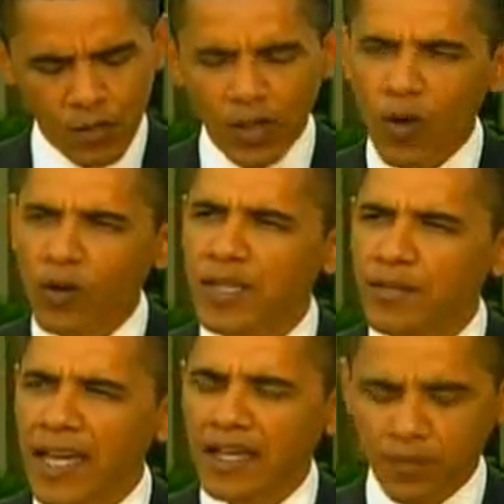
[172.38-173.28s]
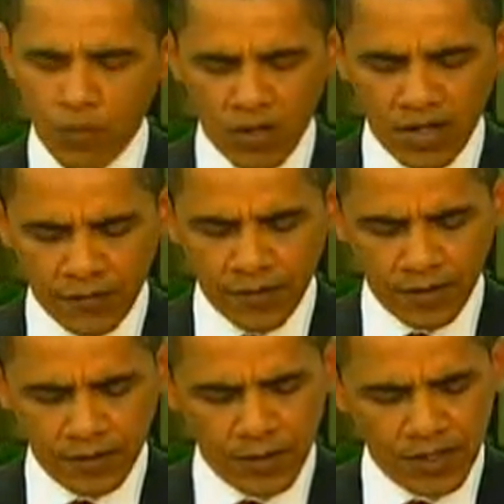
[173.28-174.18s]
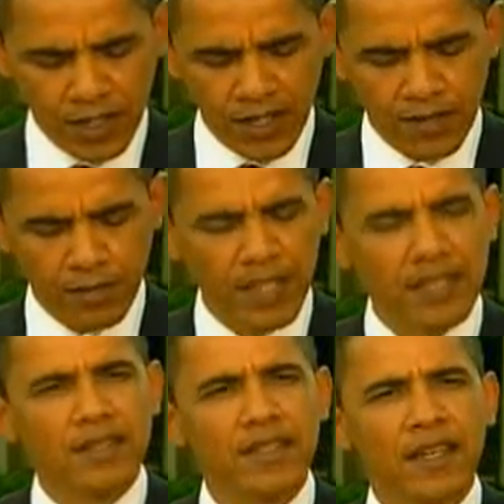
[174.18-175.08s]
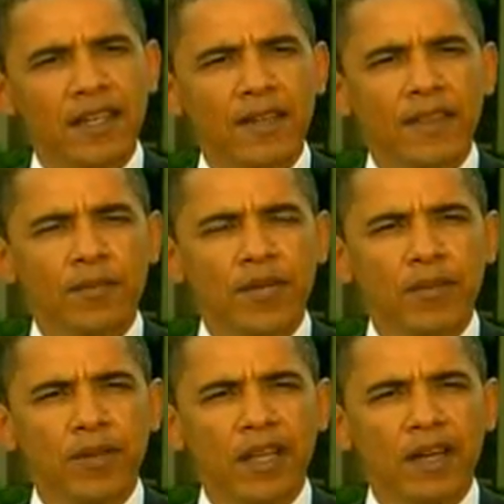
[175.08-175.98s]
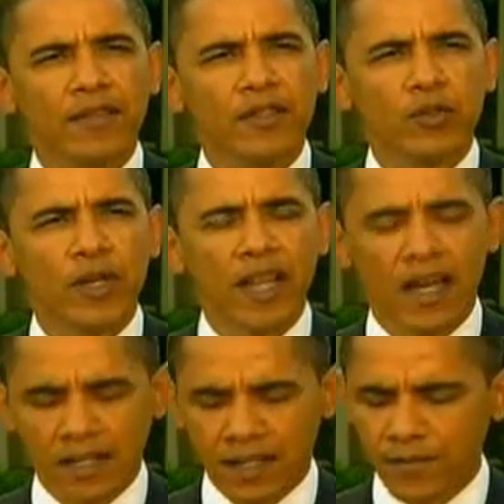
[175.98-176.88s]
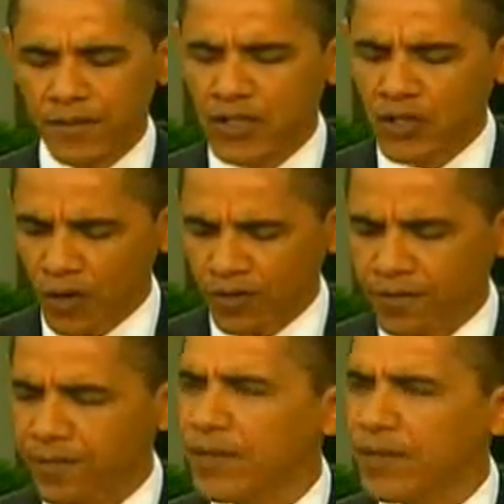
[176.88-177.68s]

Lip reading: will only make it more difficult to achieve the peace that the people of Sri Lanka deserve.